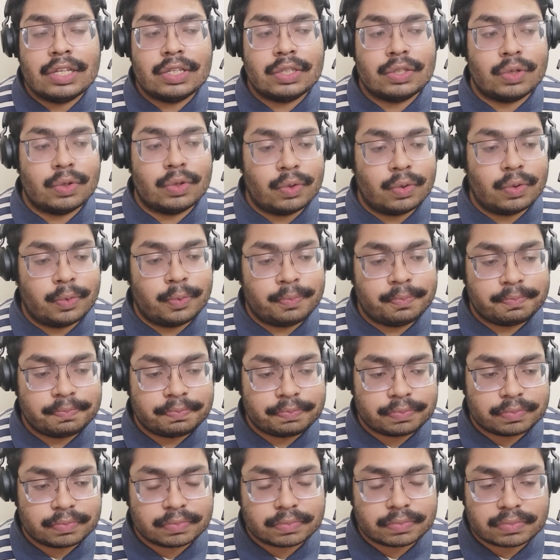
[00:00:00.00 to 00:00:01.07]
So
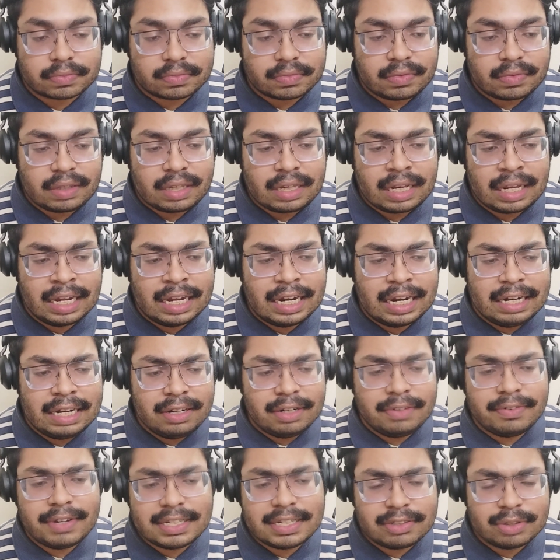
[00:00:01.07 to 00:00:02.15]

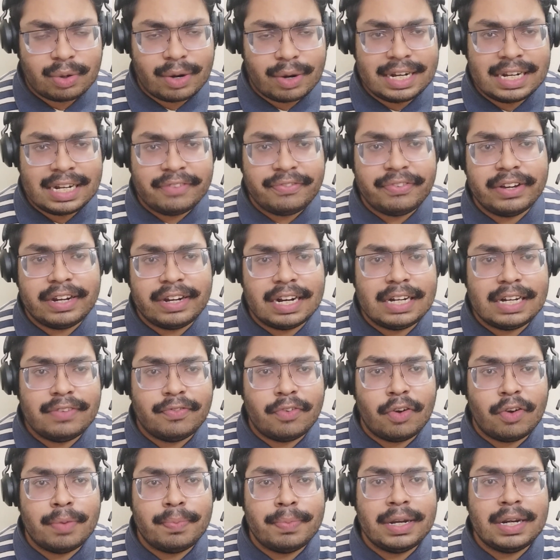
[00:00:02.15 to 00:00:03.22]
And it was quite difficult
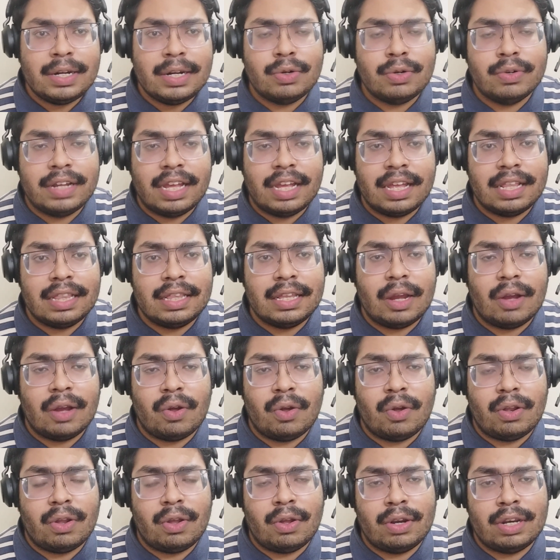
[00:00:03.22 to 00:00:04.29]
for me to gain
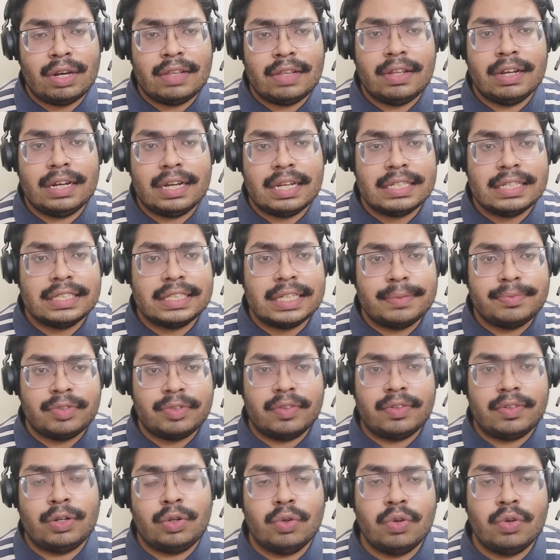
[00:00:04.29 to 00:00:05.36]
all of the concepts
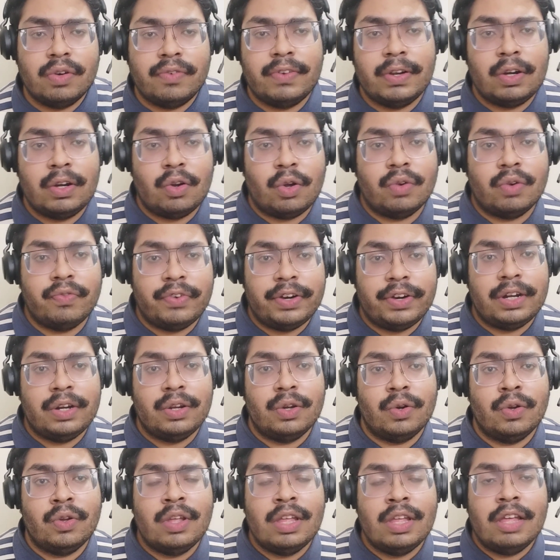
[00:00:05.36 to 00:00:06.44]
of the 2-hour long
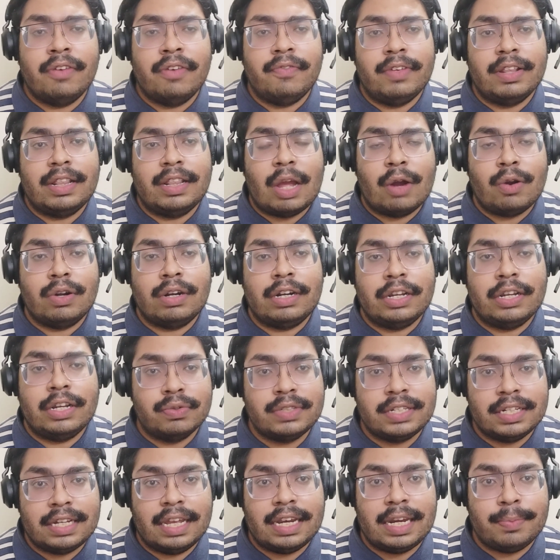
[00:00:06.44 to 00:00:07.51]
video without
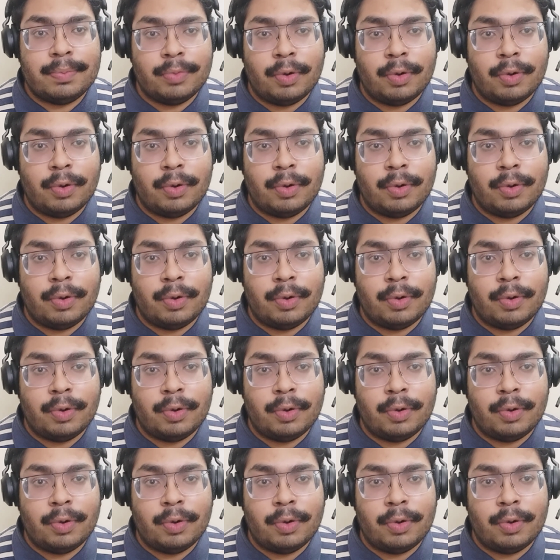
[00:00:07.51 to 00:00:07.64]
using any